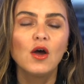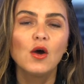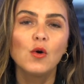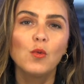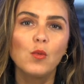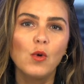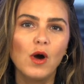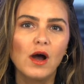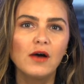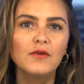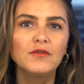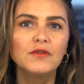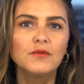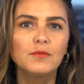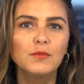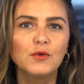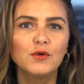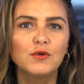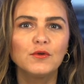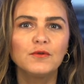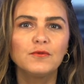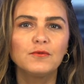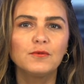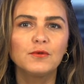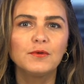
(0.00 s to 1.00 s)
While the
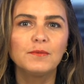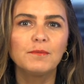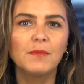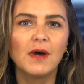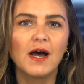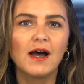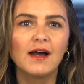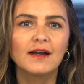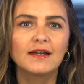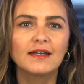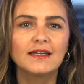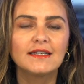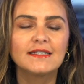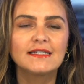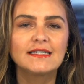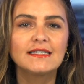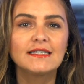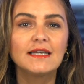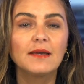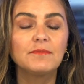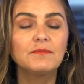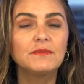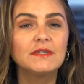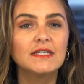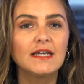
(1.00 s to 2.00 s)
move would mark a
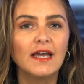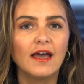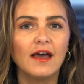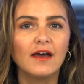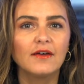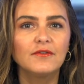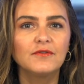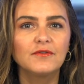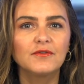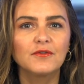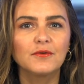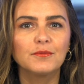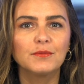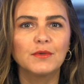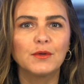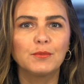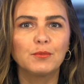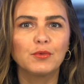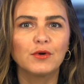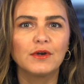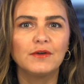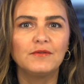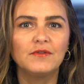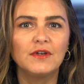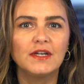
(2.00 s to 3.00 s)
step down from the
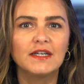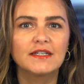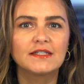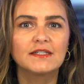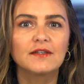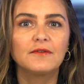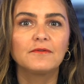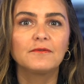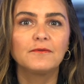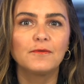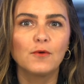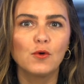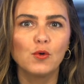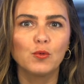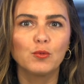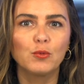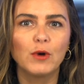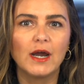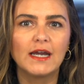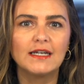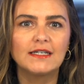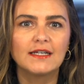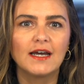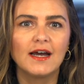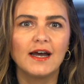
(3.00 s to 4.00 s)
previous 4
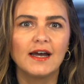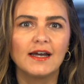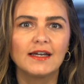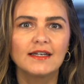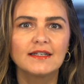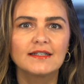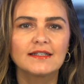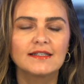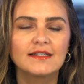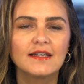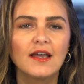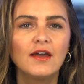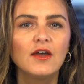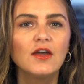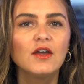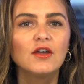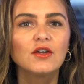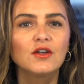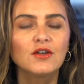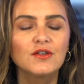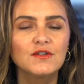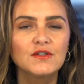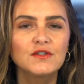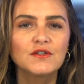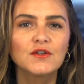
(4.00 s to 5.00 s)
rate hikes,
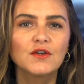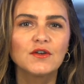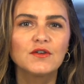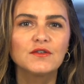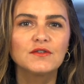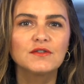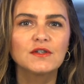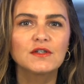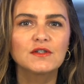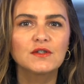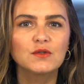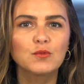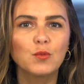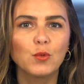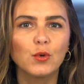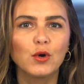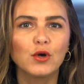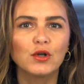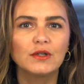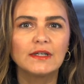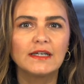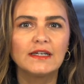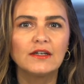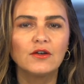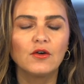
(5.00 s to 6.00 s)
concerns are
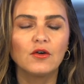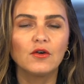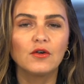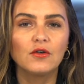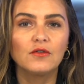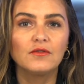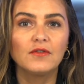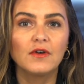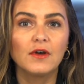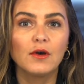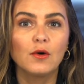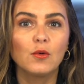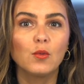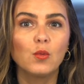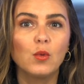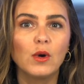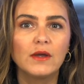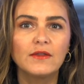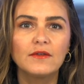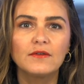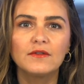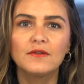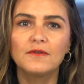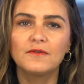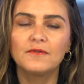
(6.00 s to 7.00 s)
swirling over
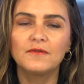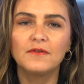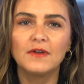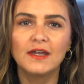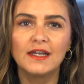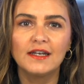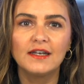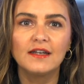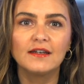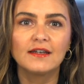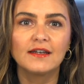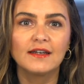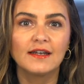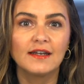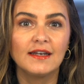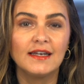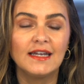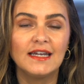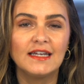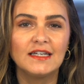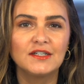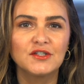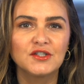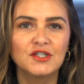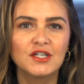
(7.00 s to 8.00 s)
whether the Fed can
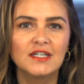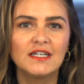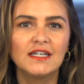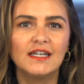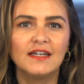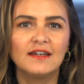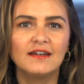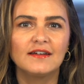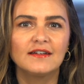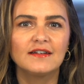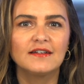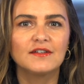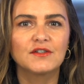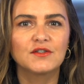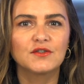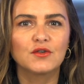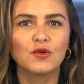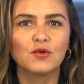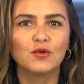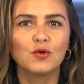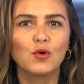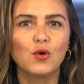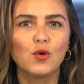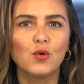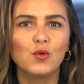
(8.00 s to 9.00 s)
engineer a
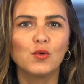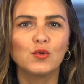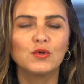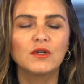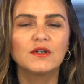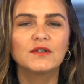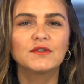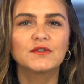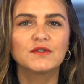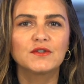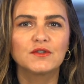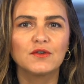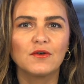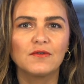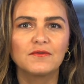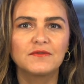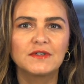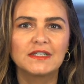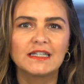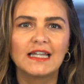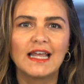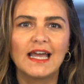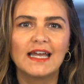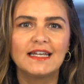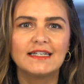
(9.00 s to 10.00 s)
so-called soft
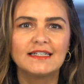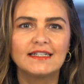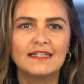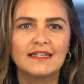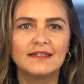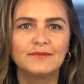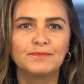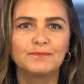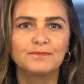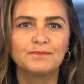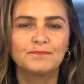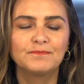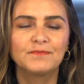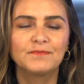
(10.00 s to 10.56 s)
landing.